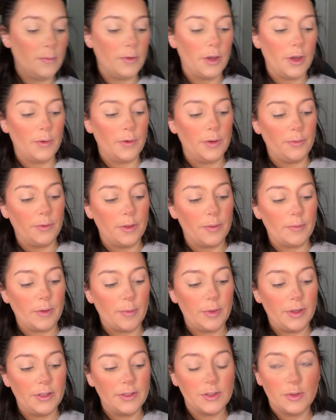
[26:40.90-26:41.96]
Go in with my
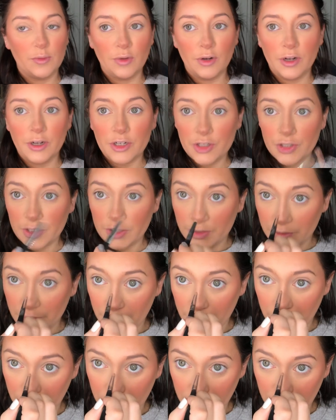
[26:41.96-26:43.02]
pencil brush and
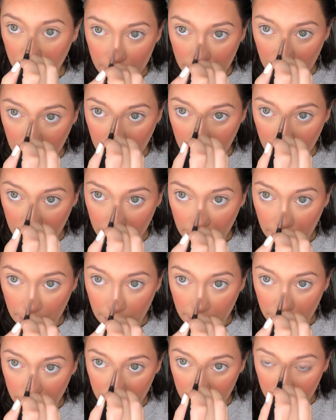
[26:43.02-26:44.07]
do down the
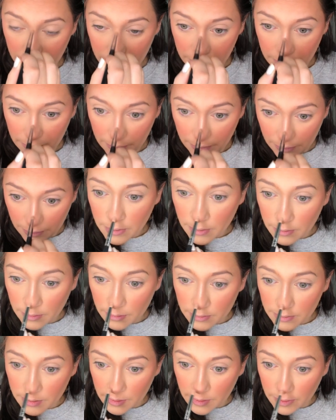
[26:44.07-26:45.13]
nose, the
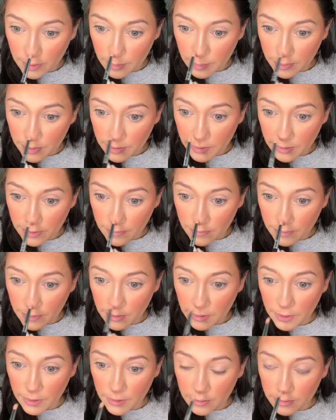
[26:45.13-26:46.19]
tip of the
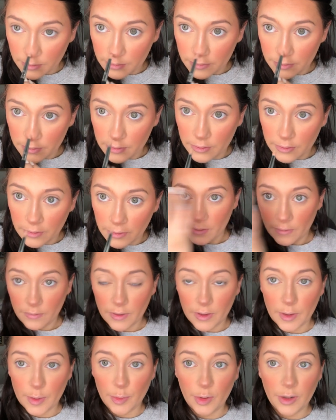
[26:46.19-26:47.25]
nose.
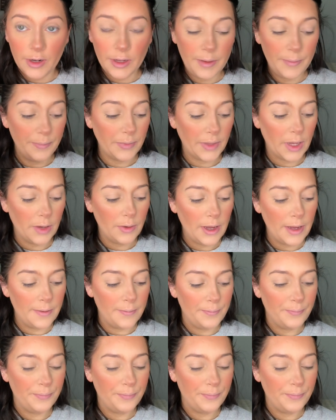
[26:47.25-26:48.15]
Very pretty. Okay.